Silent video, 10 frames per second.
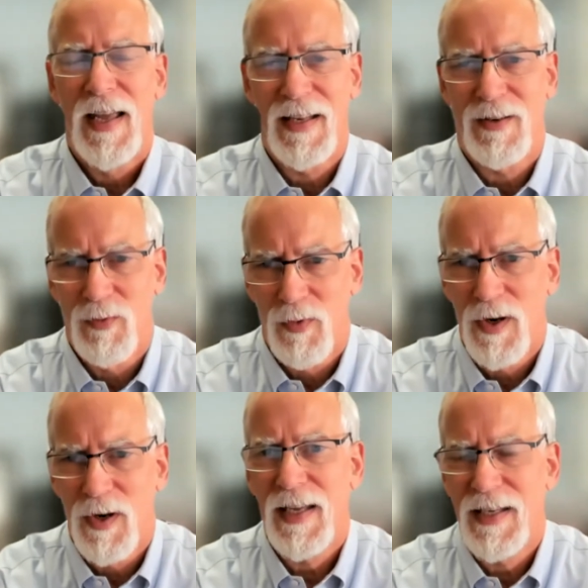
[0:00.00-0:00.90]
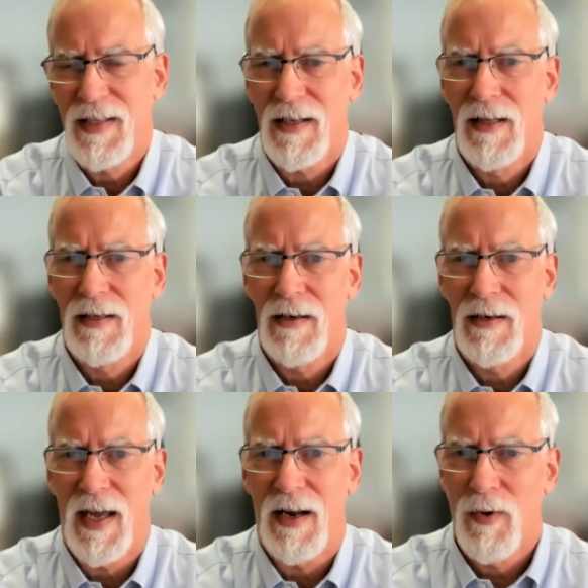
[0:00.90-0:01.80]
It really isn't clear yet.